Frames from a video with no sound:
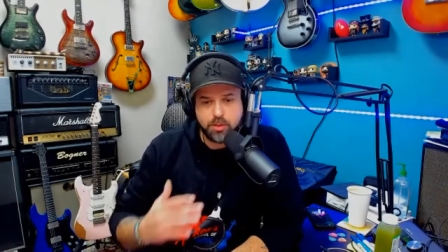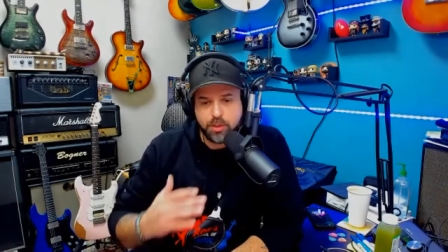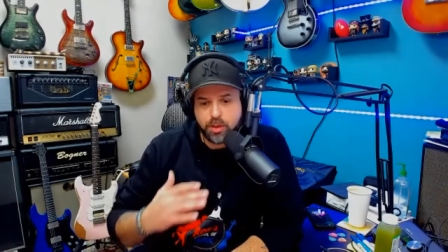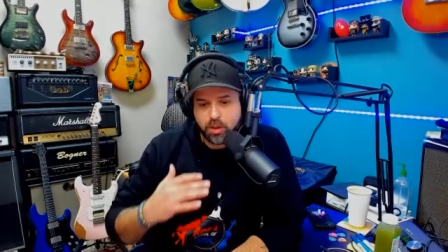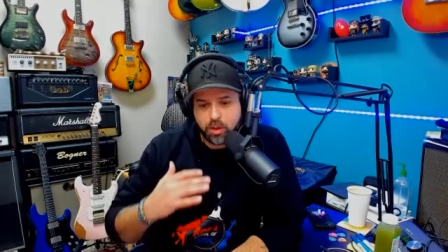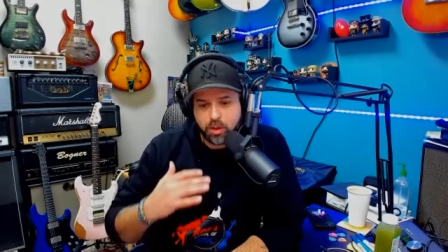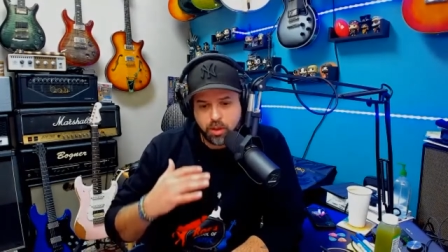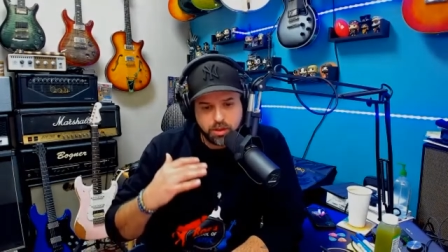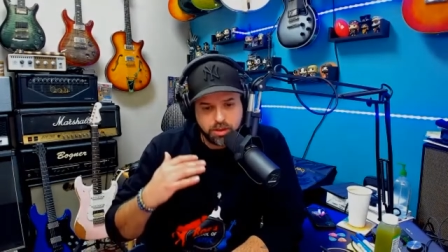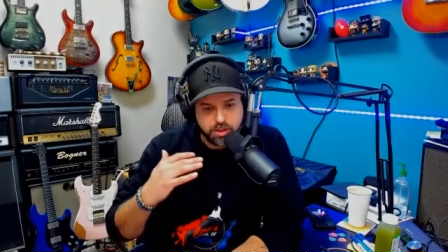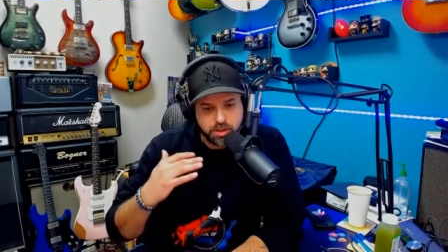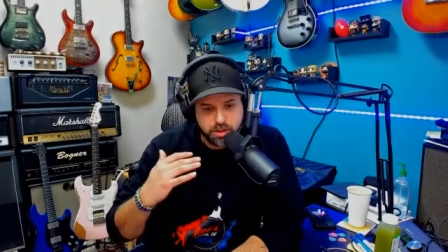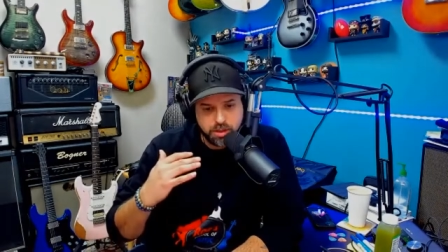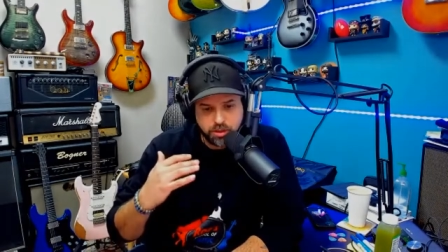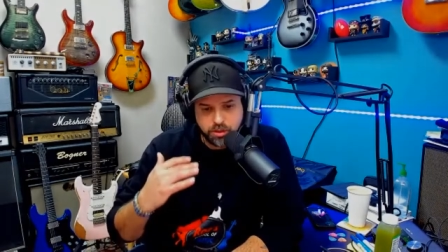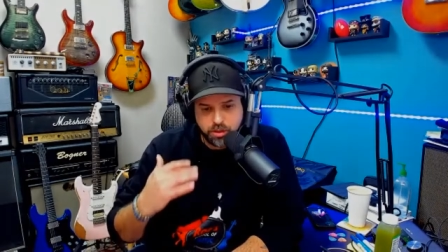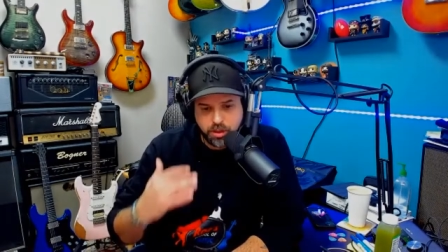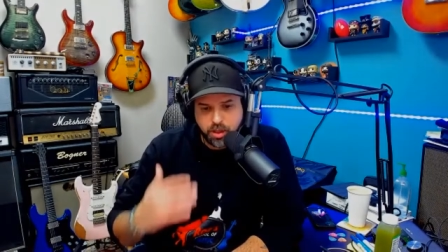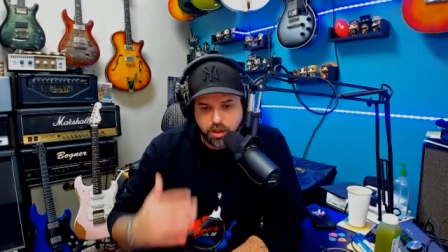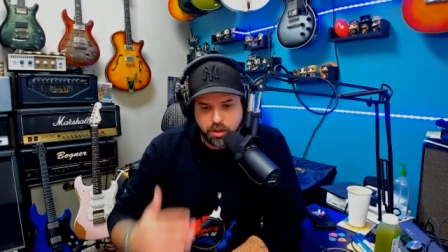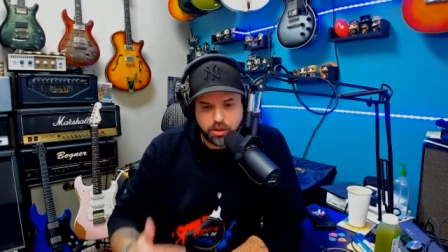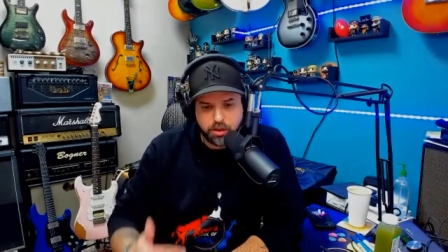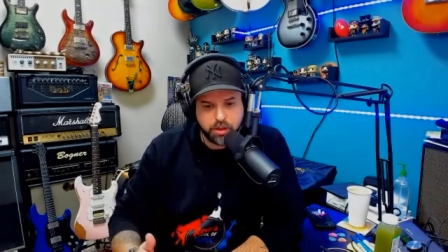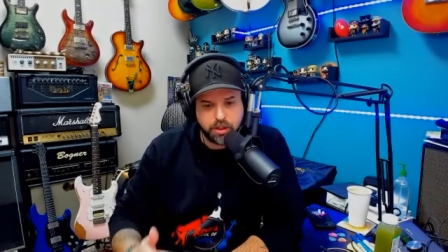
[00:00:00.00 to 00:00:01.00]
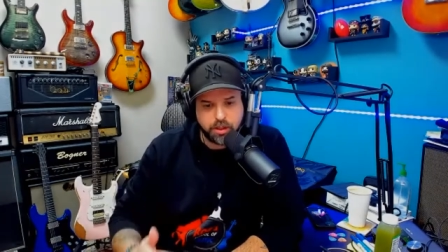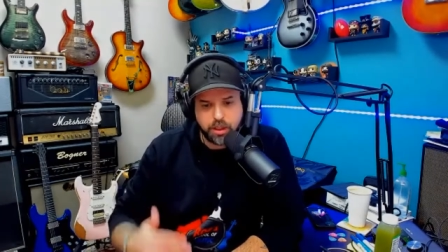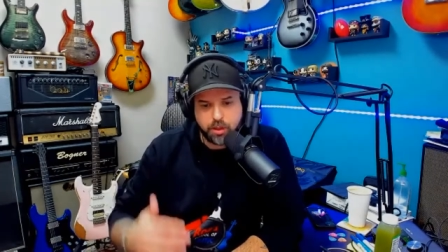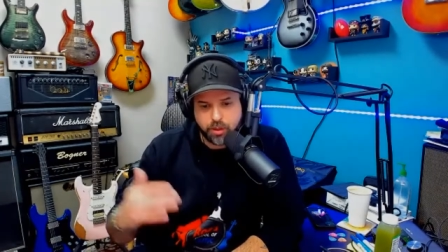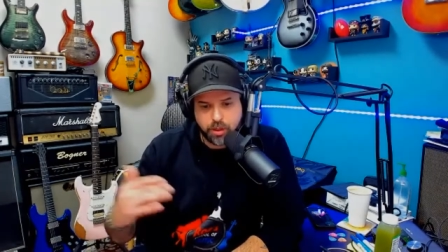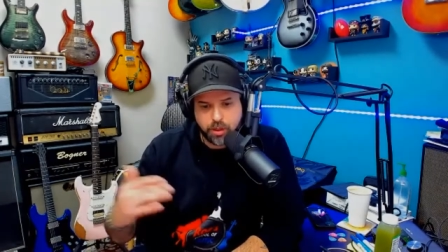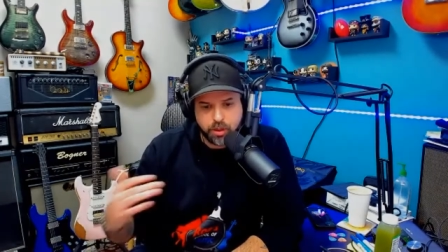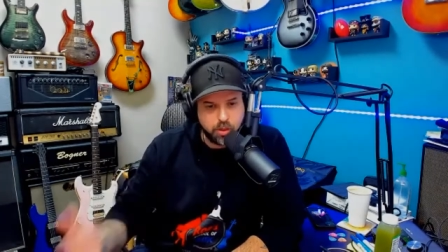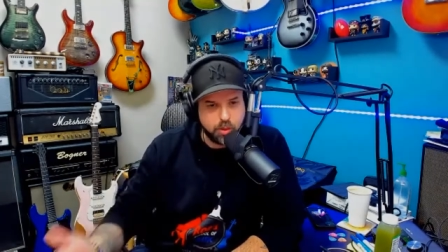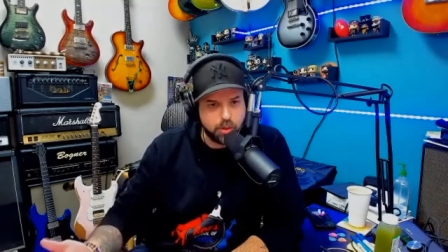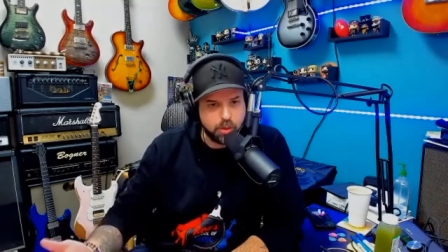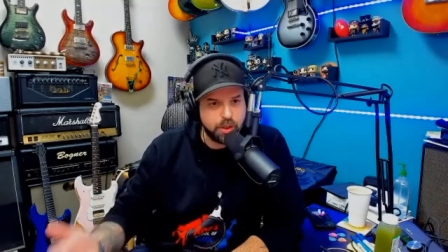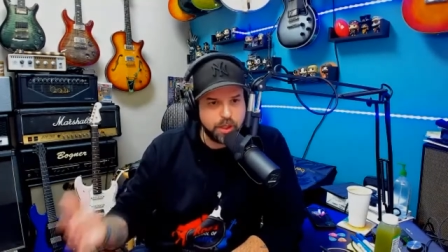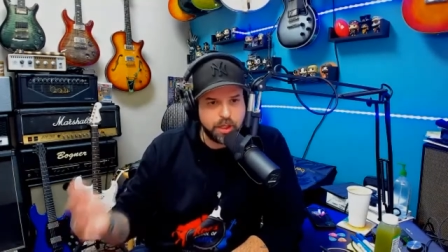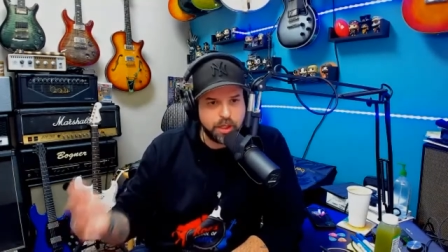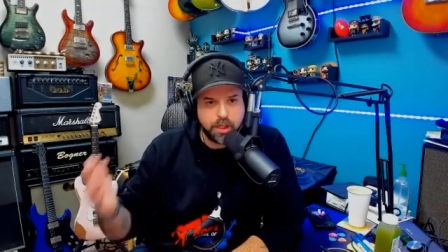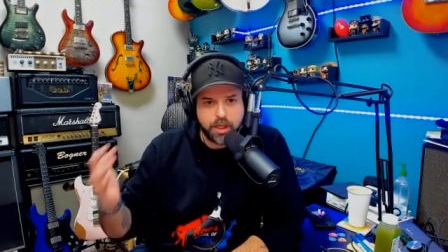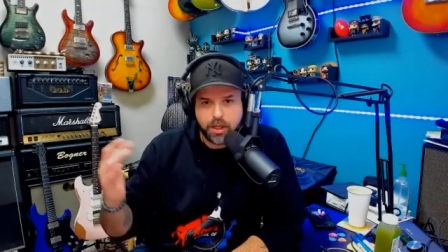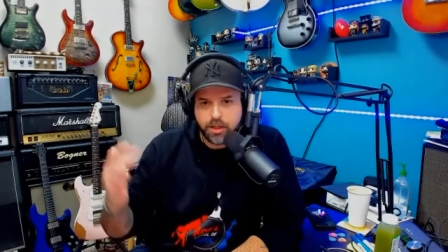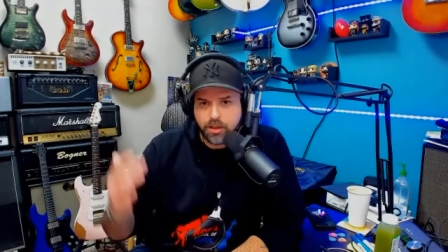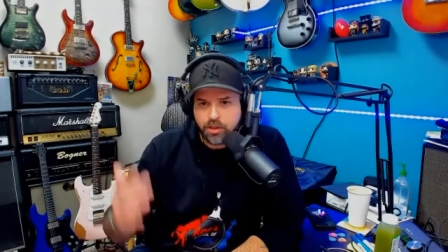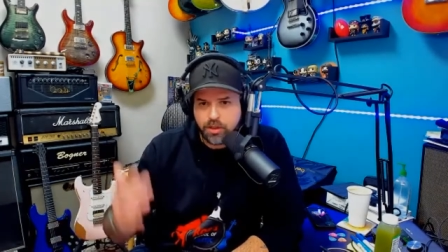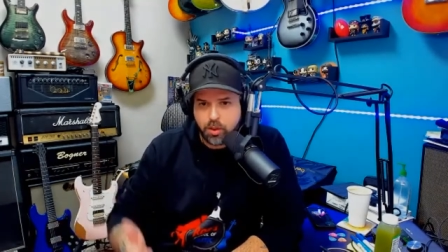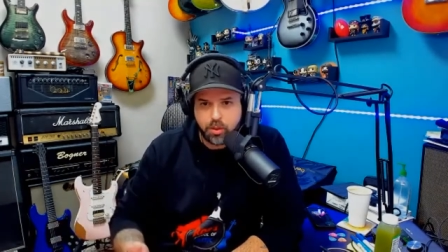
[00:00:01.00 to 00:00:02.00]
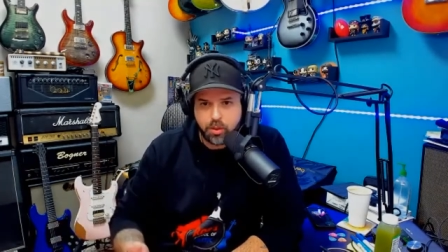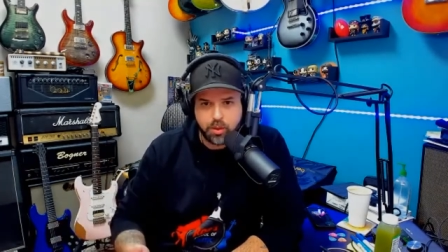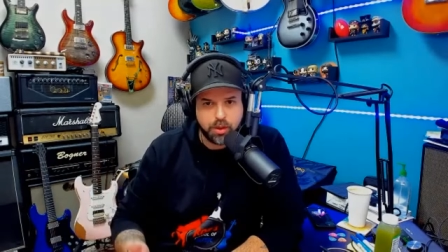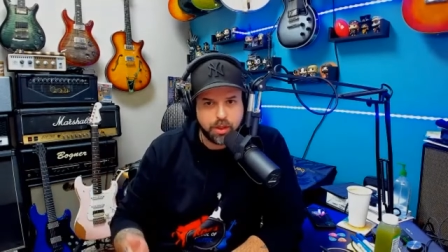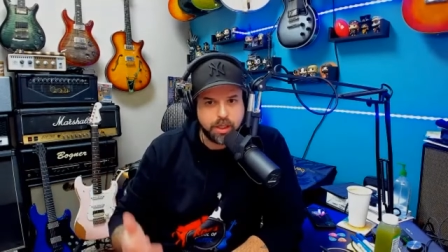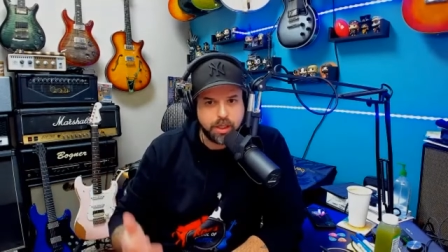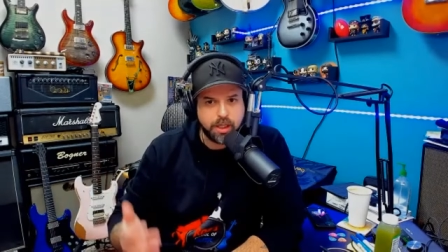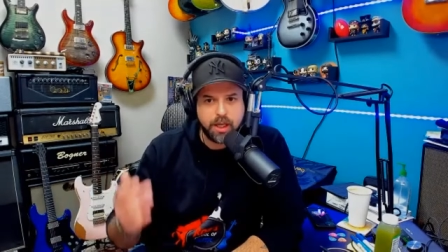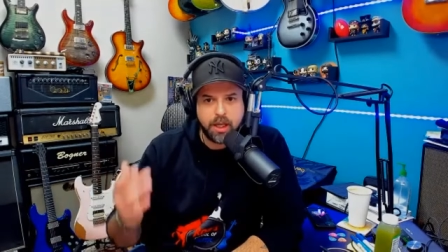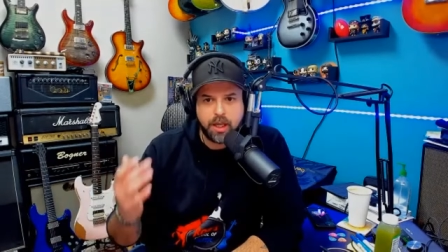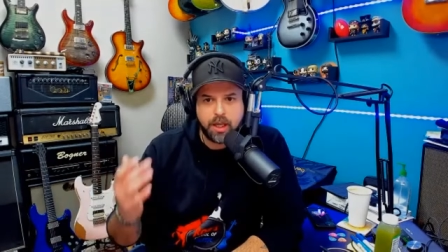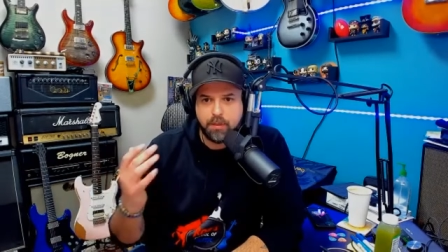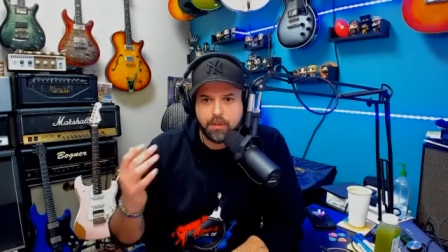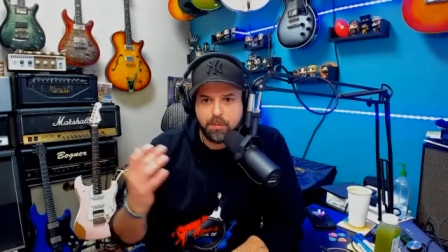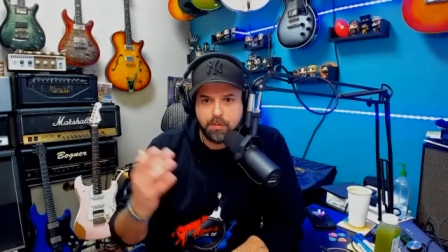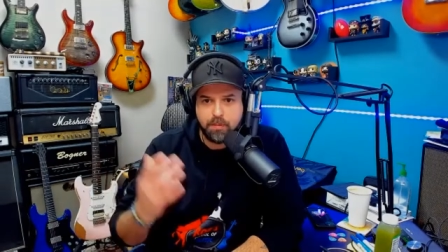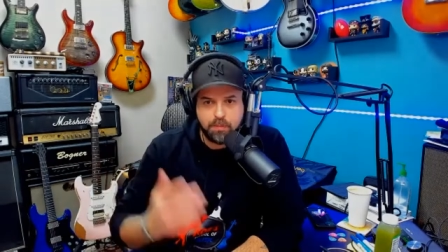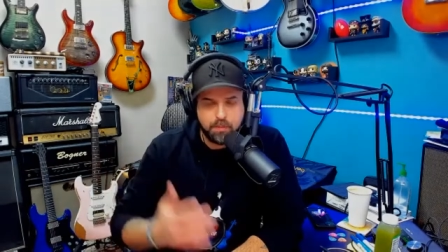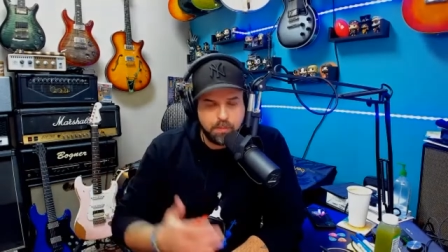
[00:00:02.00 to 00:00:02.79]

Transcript: We are all still currently recording and touring and